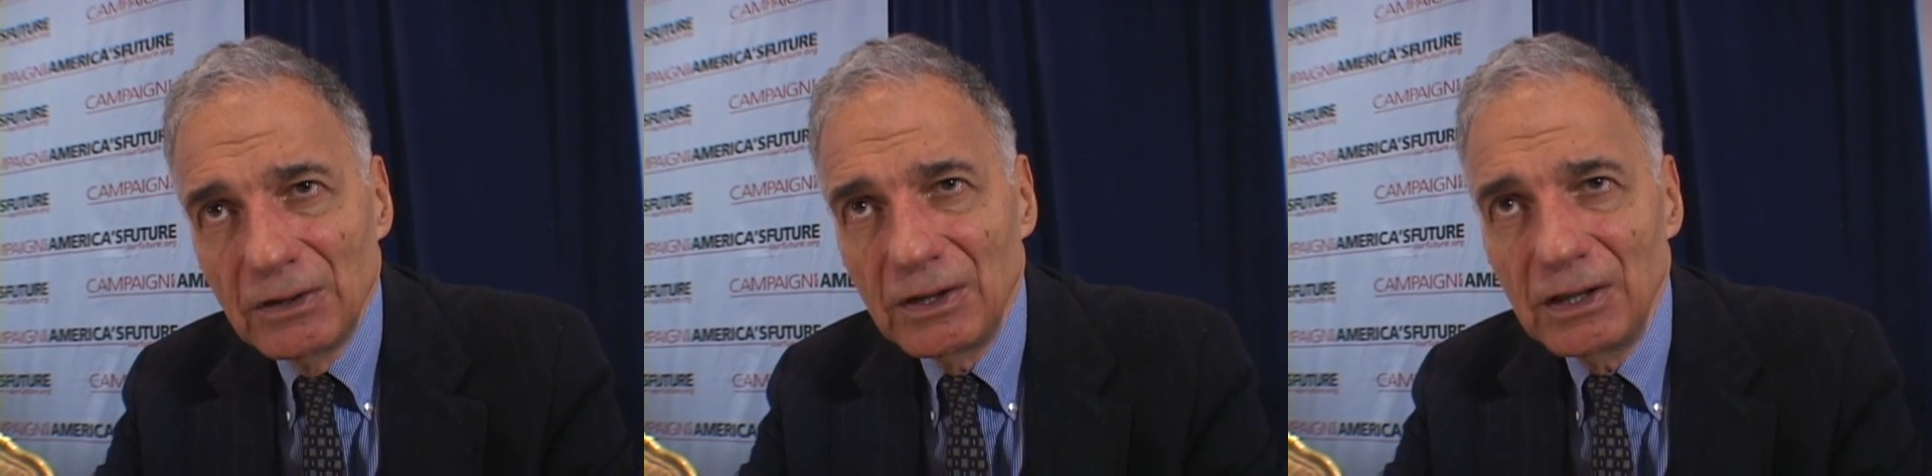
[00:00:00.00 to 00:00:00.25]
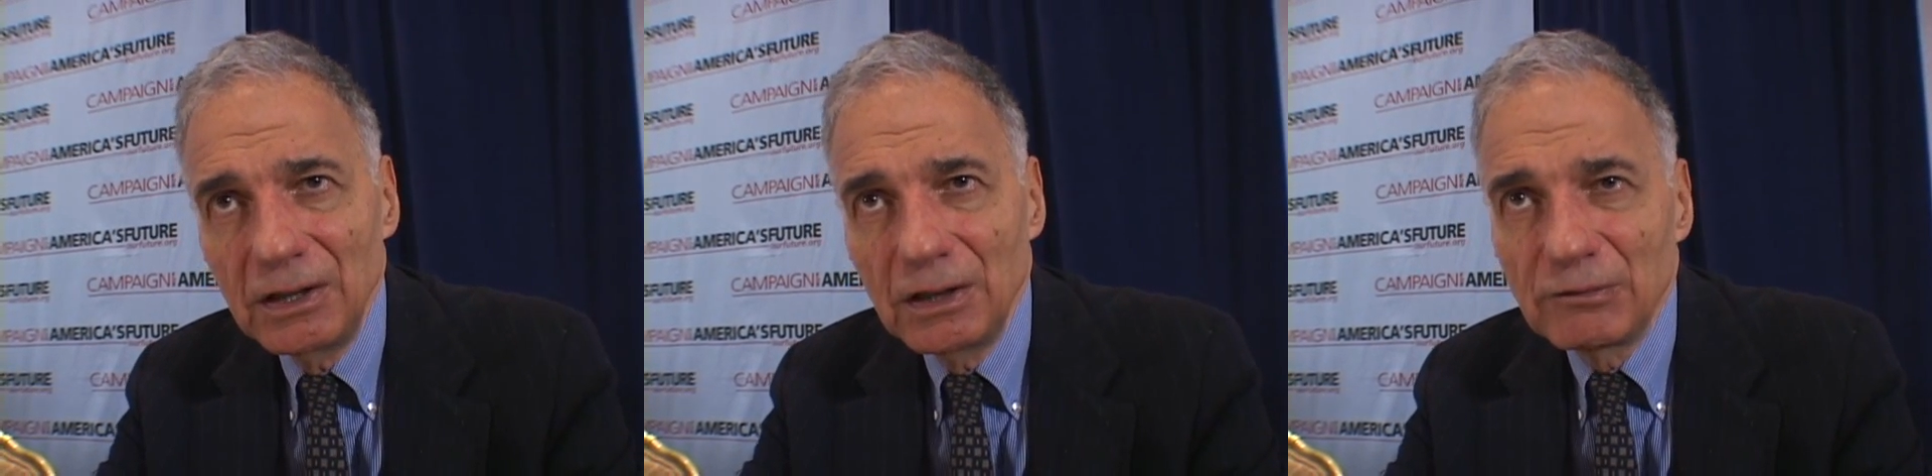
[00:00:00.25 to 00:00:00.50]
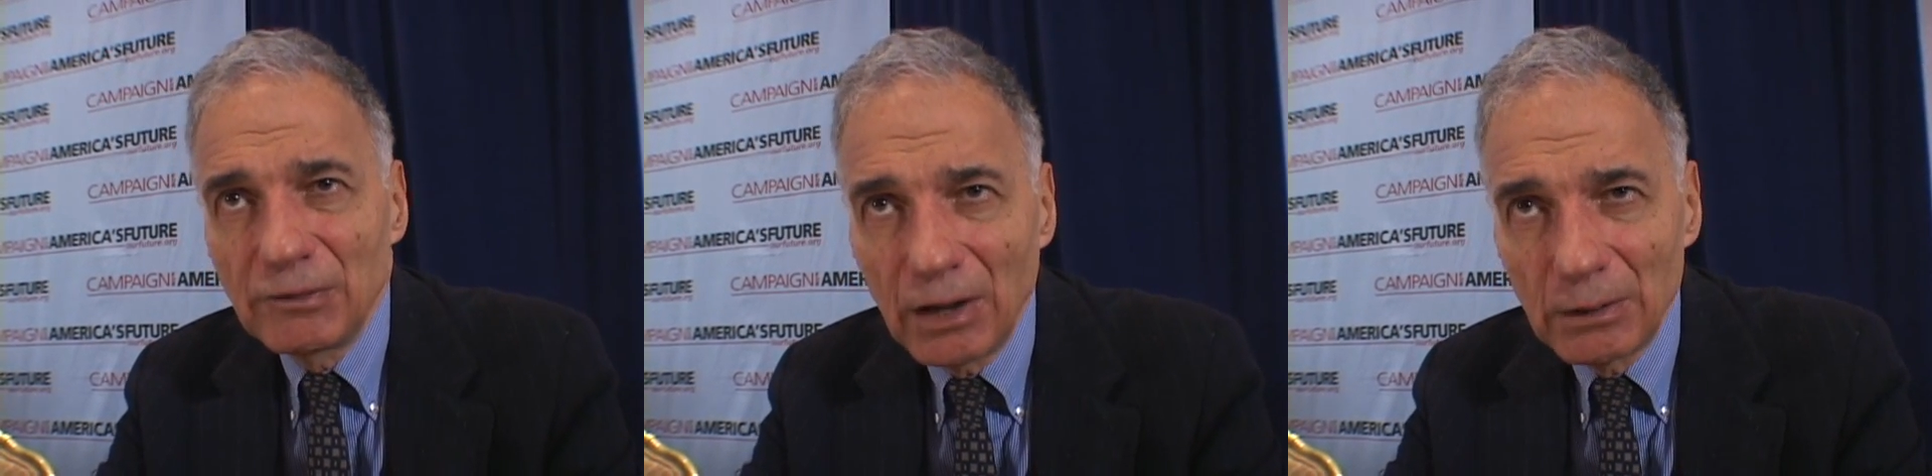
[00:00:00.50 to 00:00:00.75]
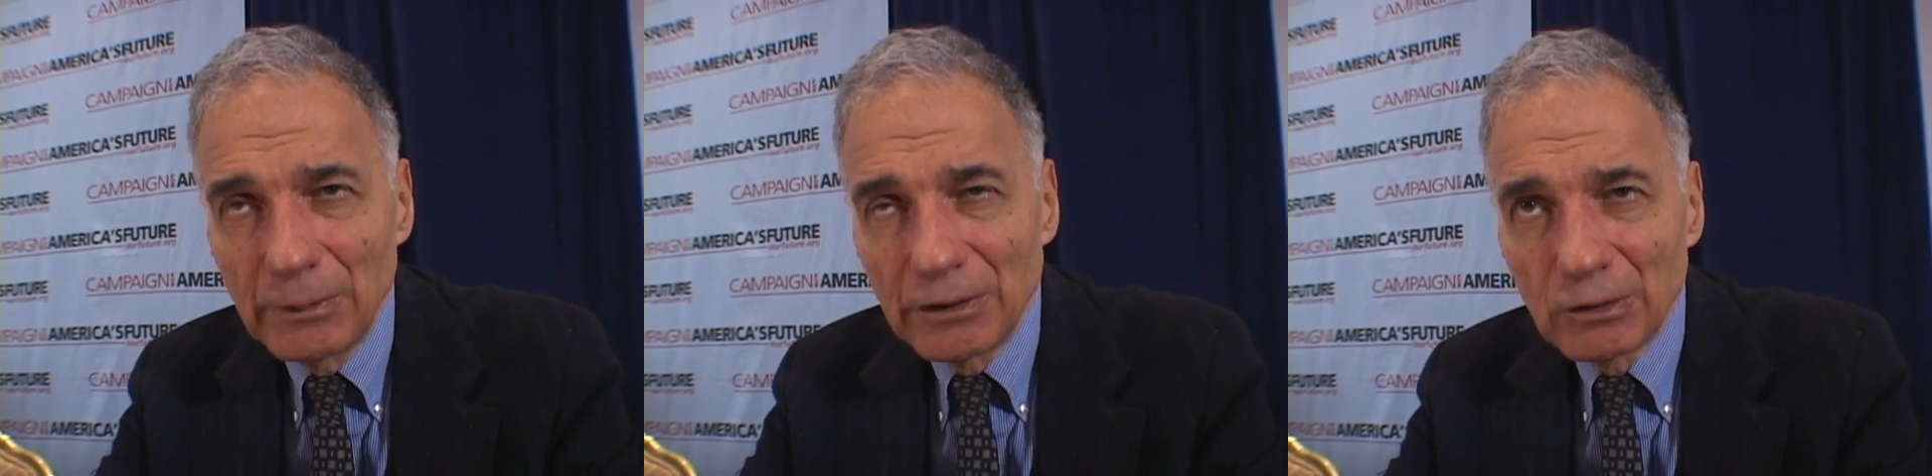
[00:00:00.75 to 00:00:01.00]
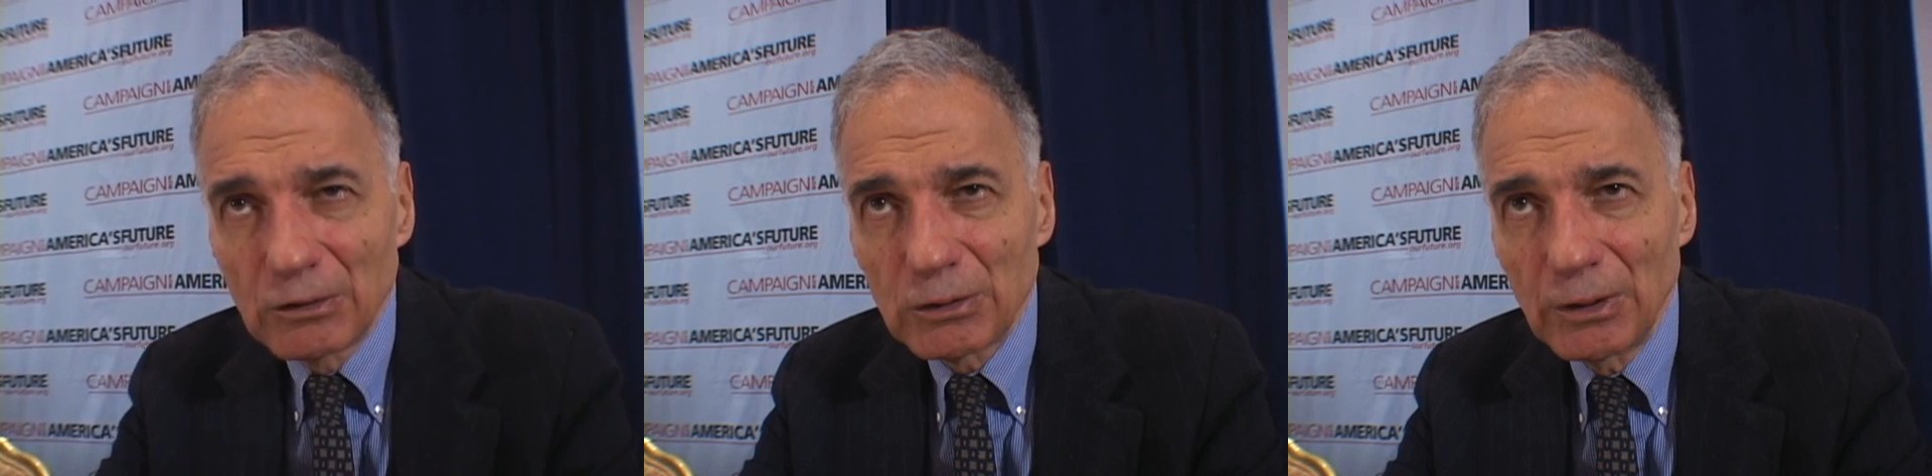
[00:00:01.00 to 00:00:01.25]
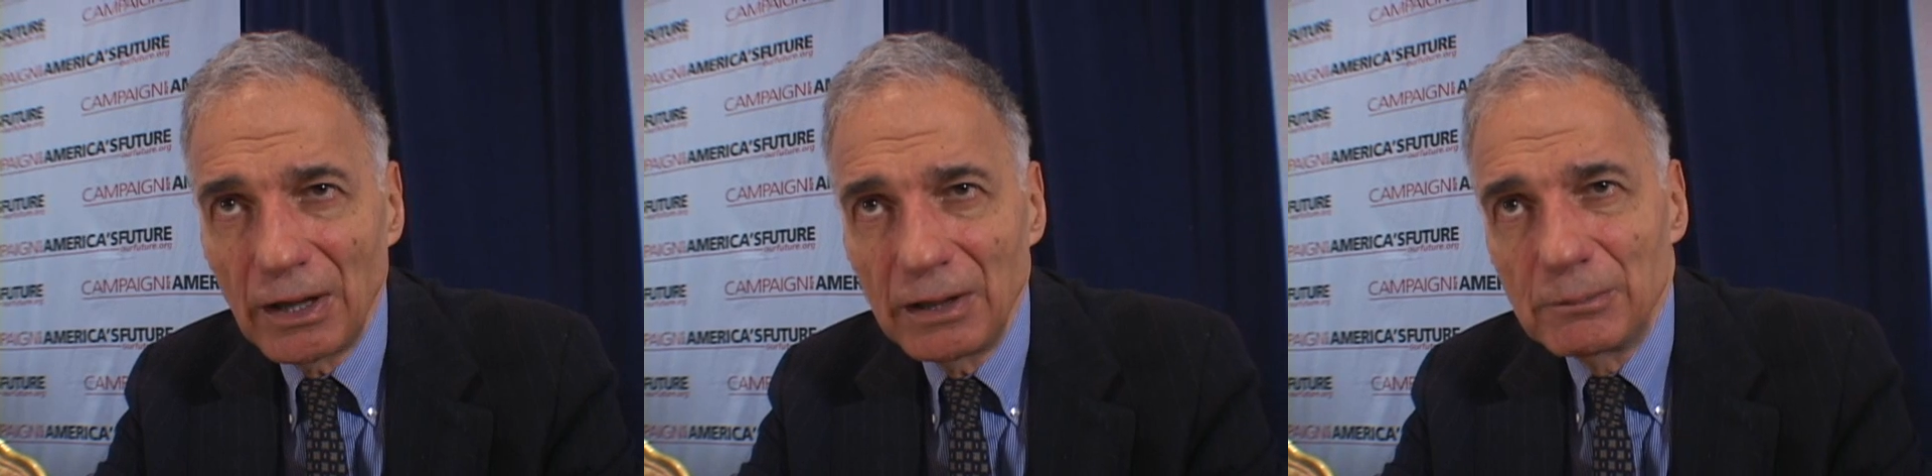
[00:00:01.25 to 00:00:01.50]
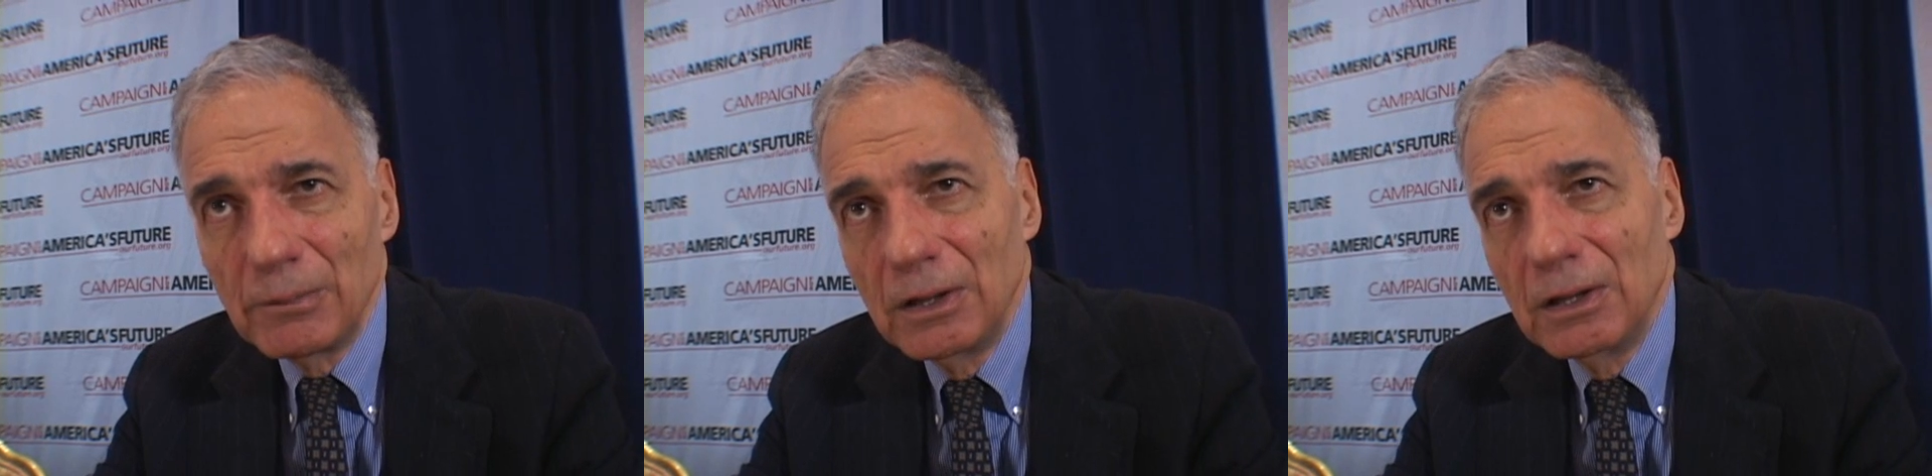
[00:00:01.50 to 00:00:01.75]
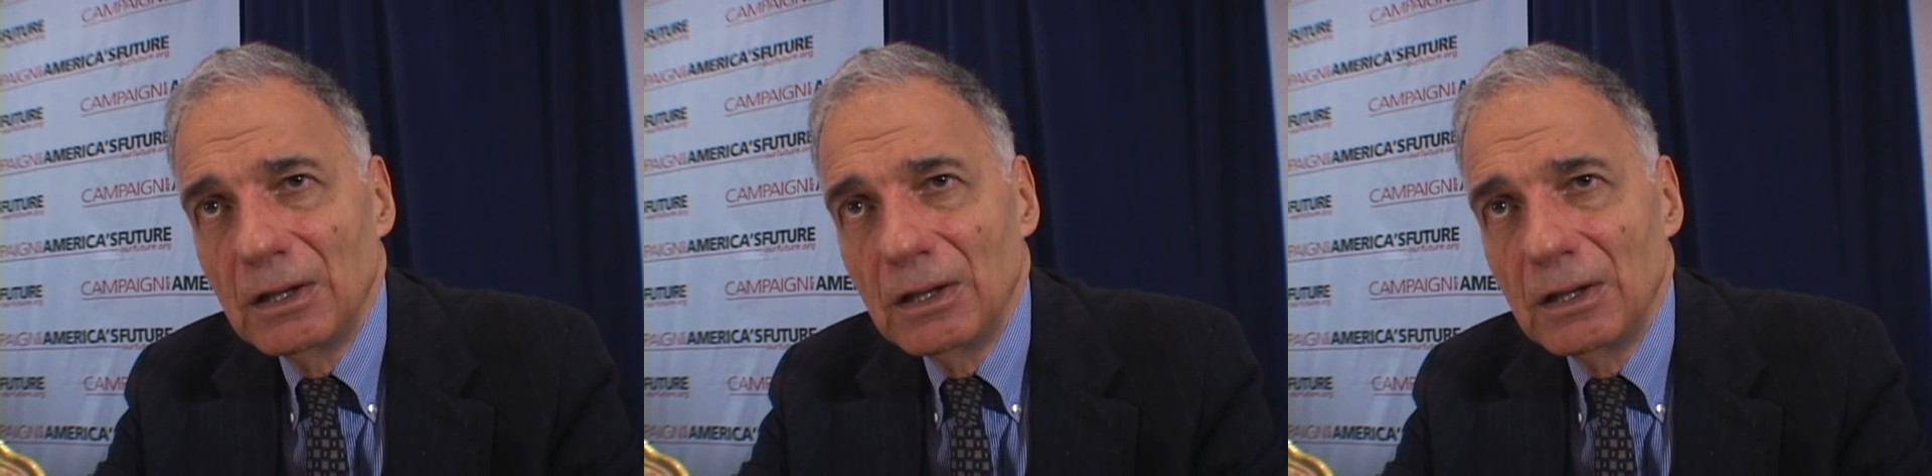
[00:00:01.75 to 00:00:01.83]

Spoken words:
The environmental crime